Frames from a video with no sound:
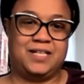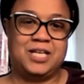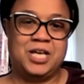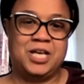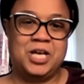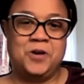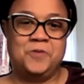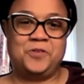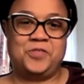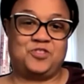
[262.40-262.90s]

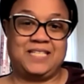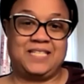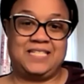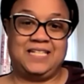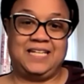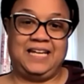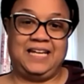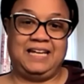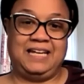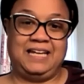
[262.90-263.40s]
with a
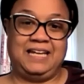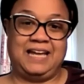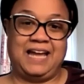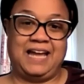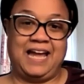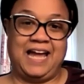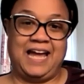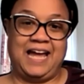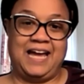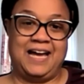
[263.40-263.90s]
trusty
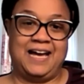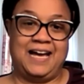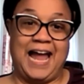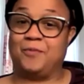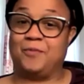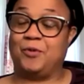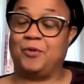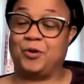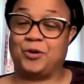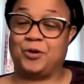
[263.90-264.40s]

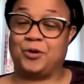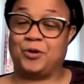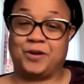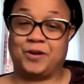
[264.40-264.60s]
animal